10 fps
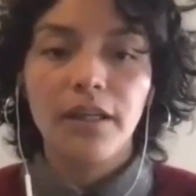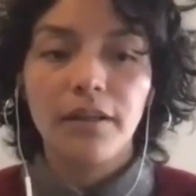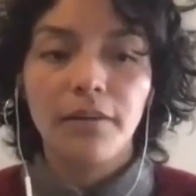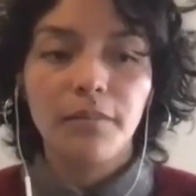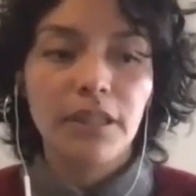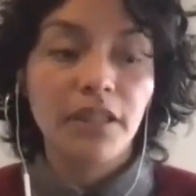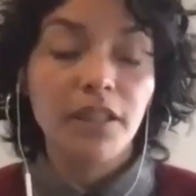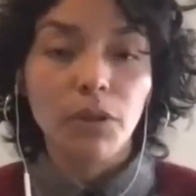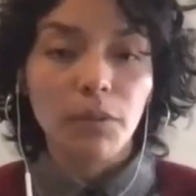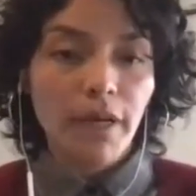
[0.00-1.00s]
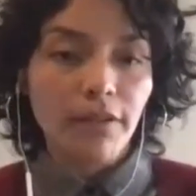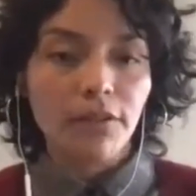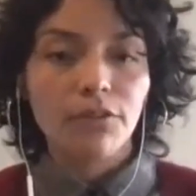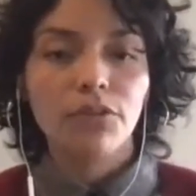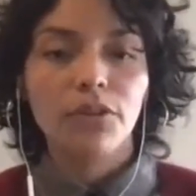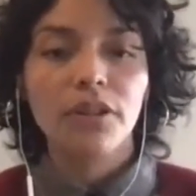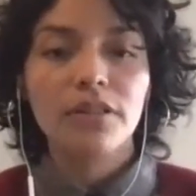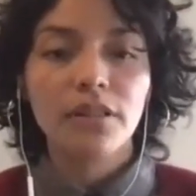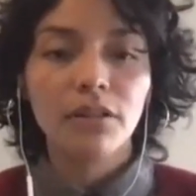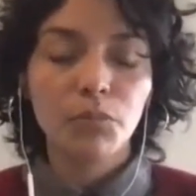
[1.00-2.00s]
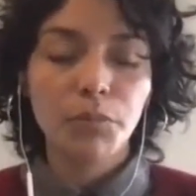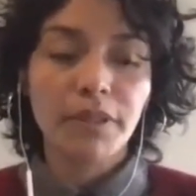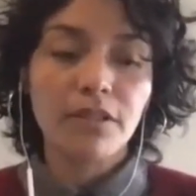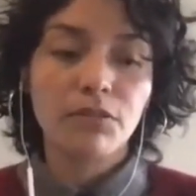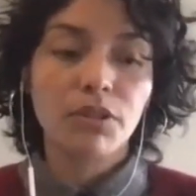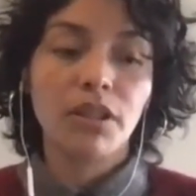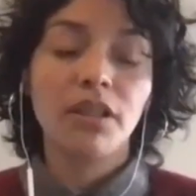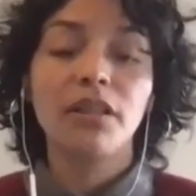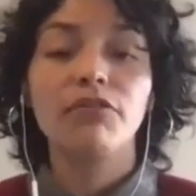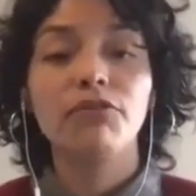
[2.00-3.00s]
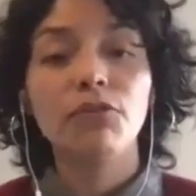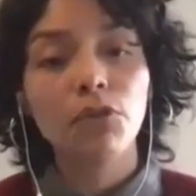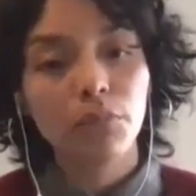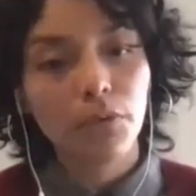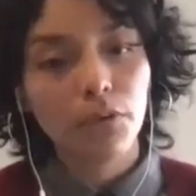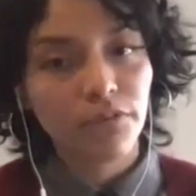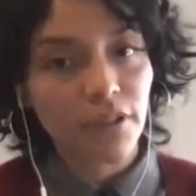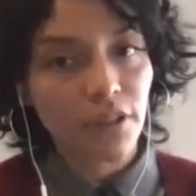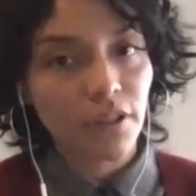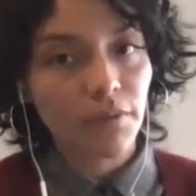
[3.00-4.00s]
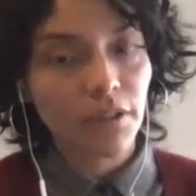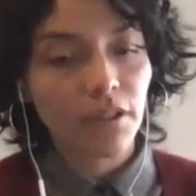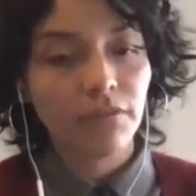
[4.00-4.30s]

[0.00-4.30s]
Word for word: um, in an equal manner. So then the second movement is written in the form of a Ayerabi,